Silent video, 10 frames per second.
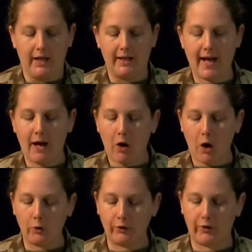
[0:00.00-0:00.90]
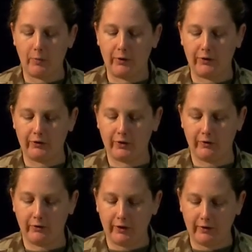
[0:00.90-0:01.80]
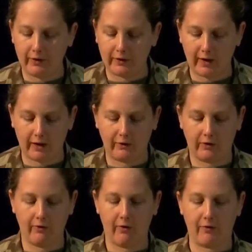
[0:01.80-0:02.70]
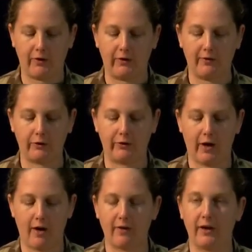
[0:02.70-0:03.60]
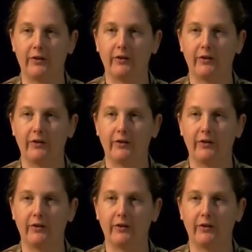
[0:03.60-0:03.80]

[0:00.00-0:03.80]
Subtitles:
He now holds the position of Chief Executive of the Civil Service.